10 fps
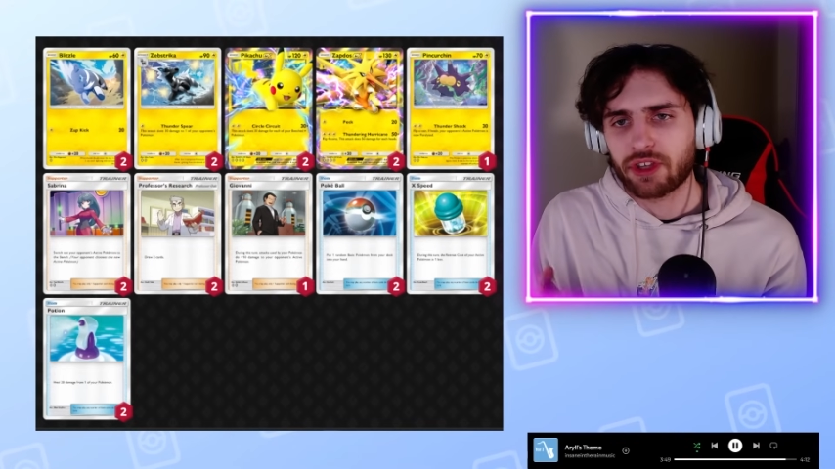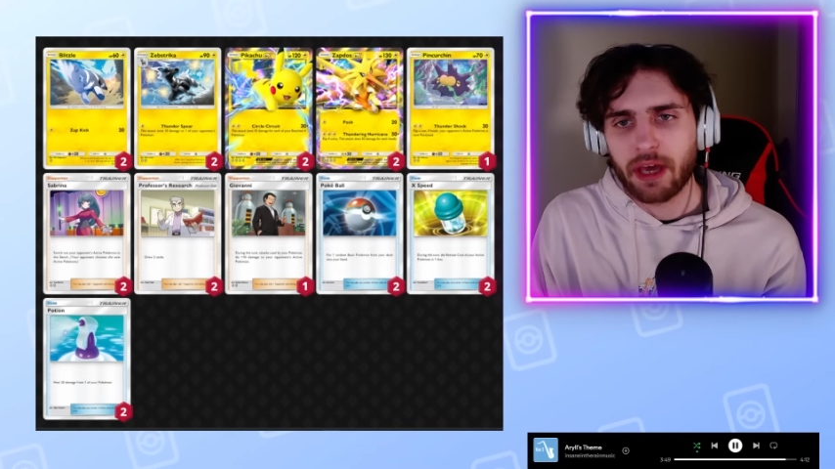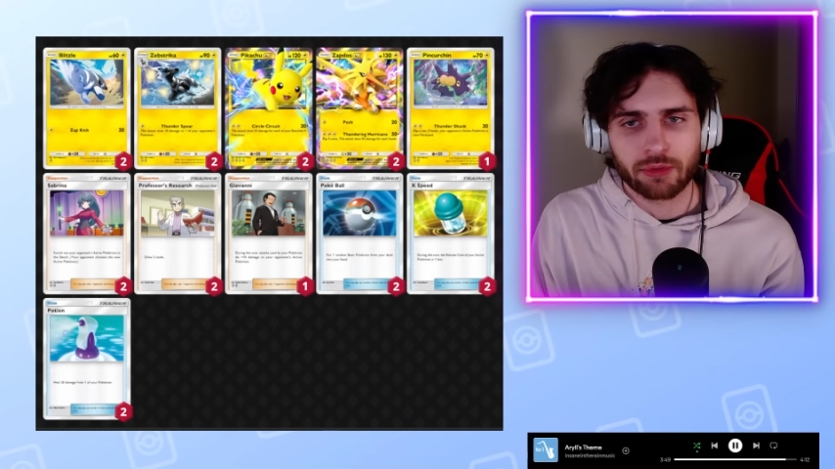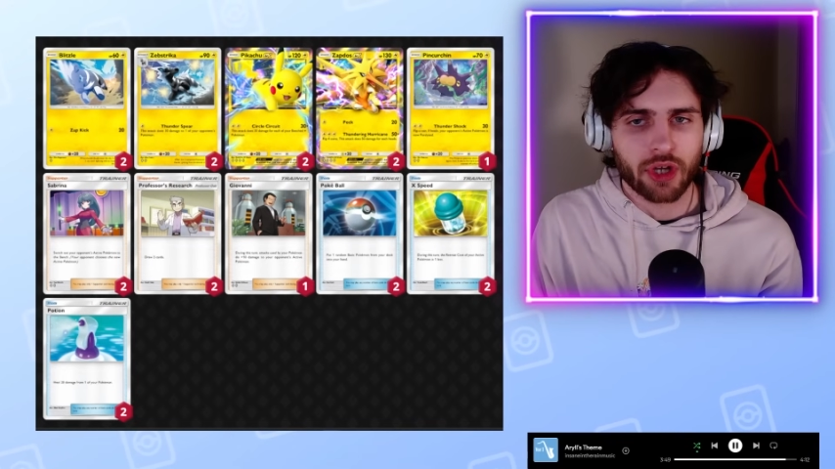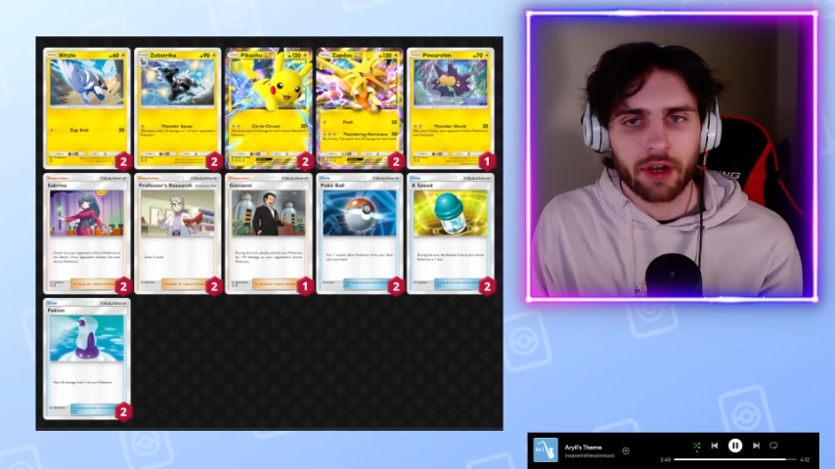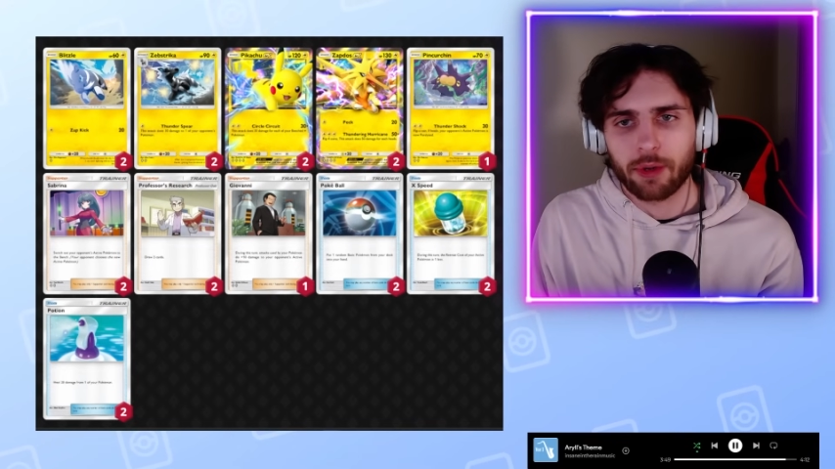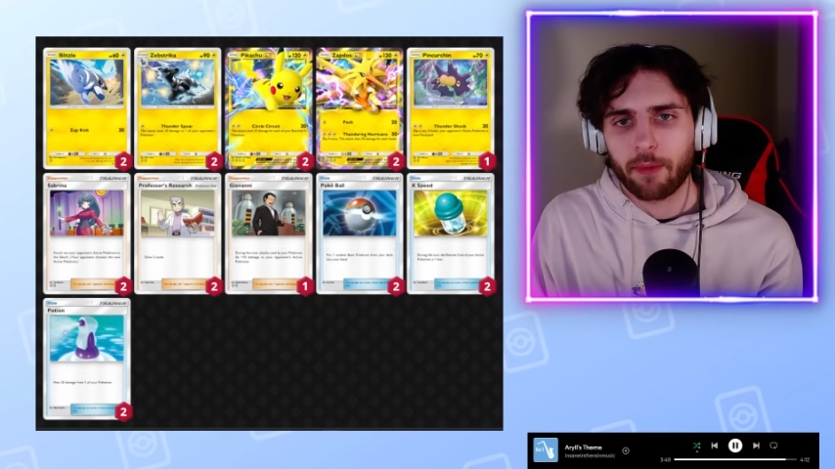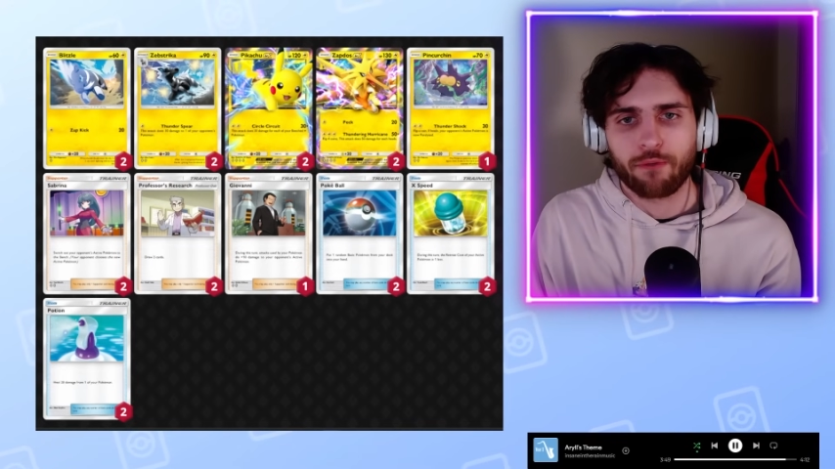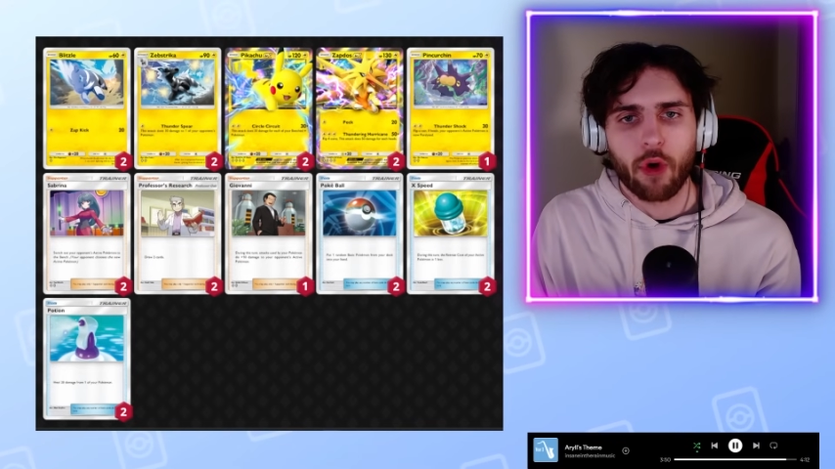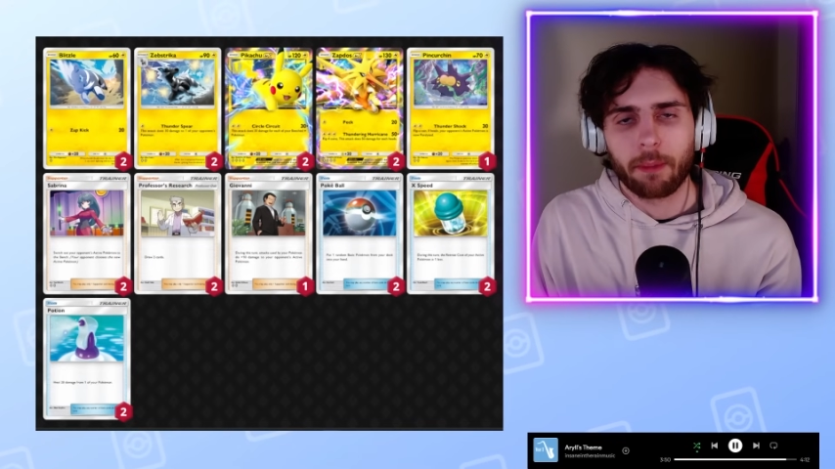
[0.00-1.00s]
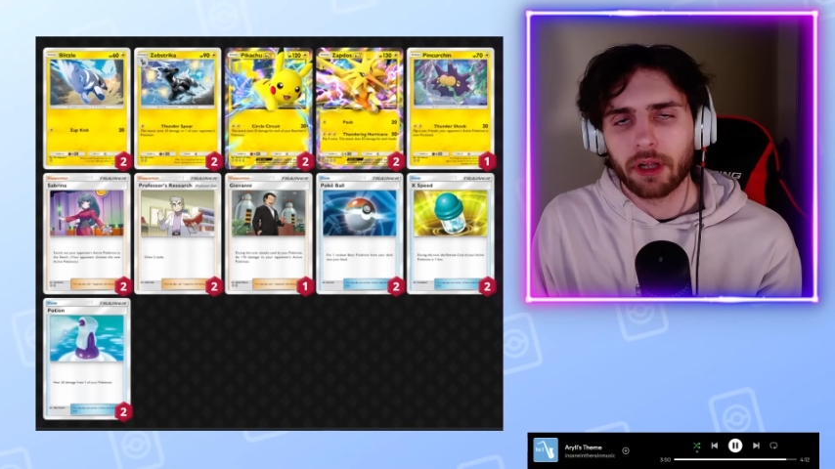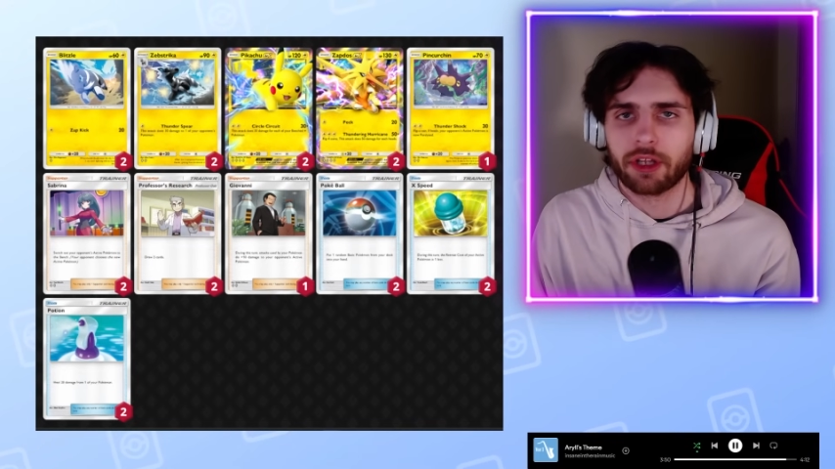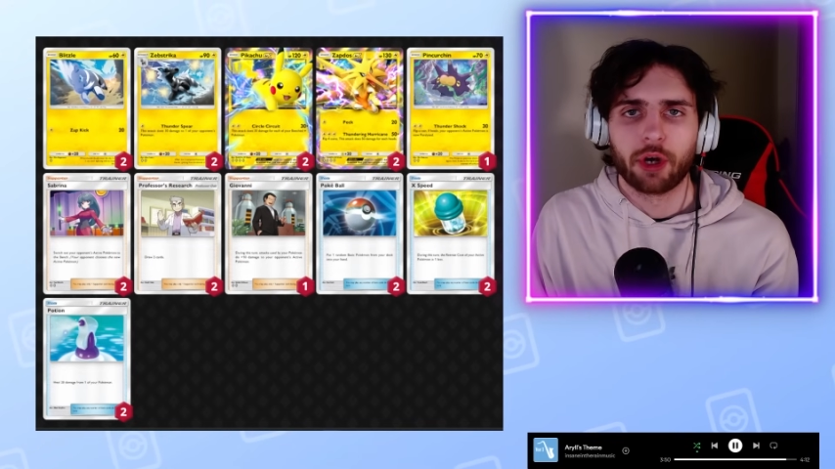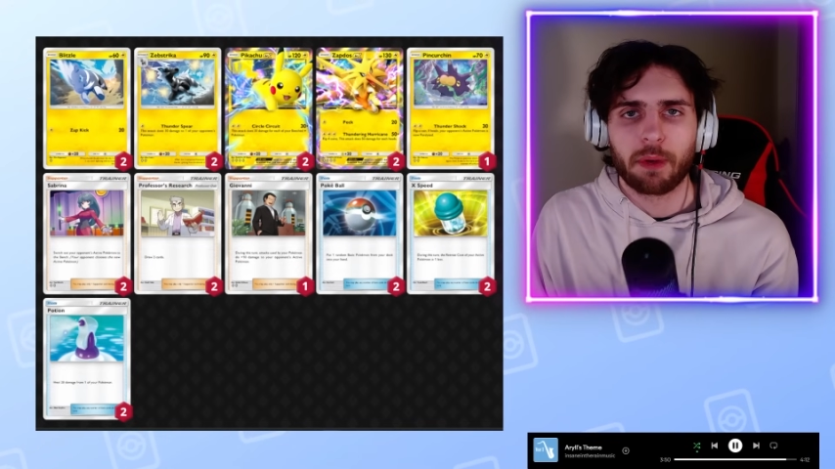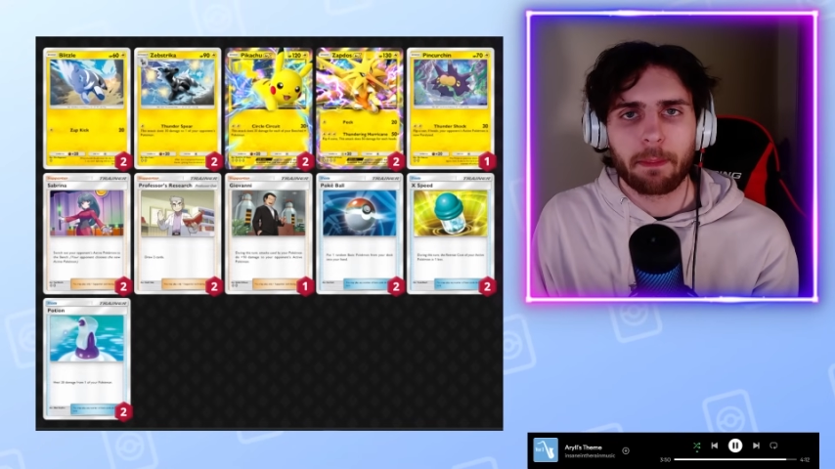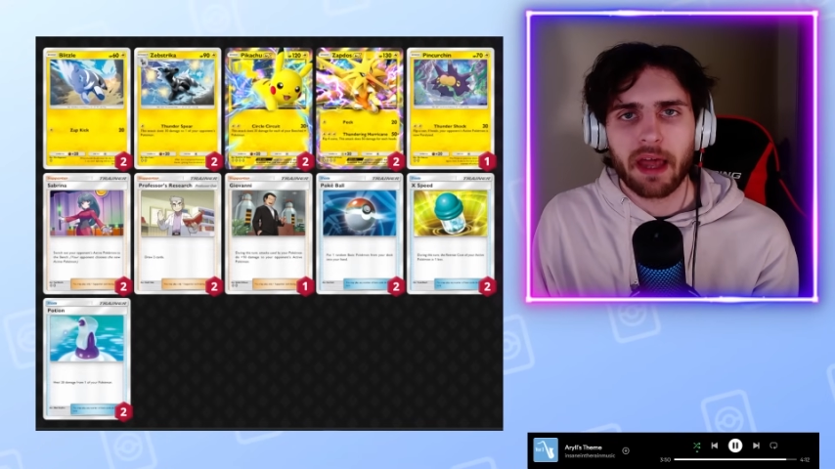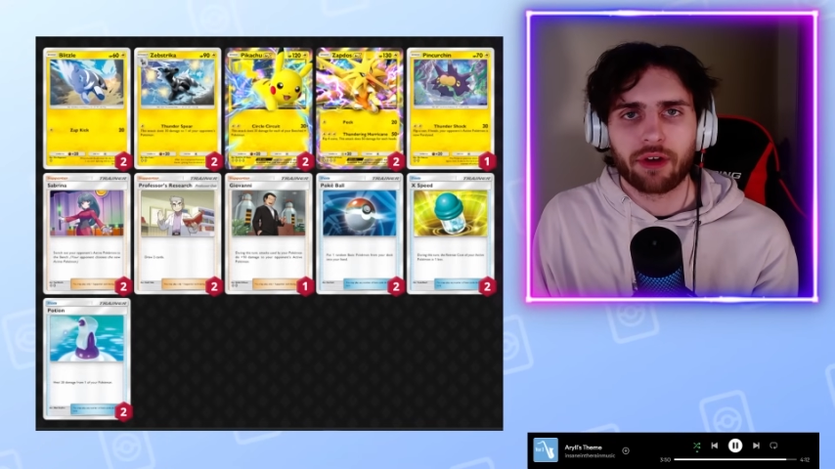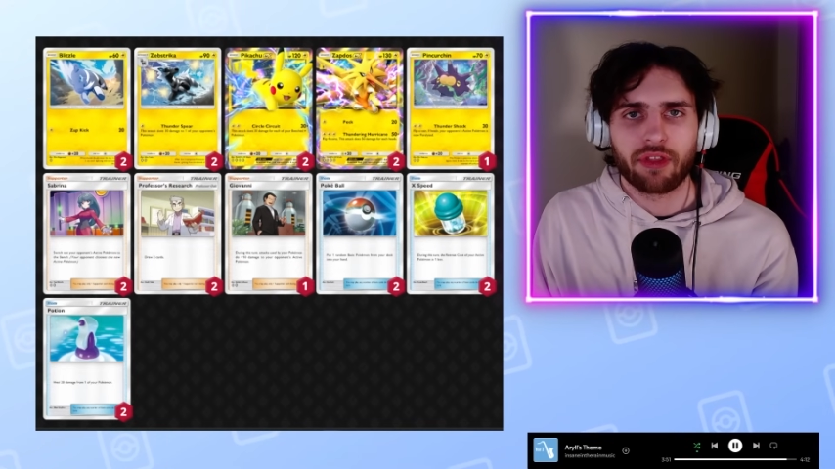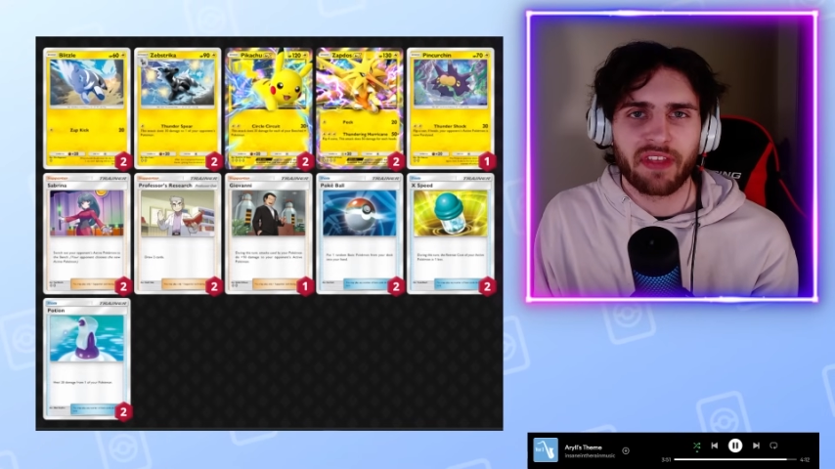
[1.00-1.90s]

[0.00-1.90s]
them starting to perform a little bit better than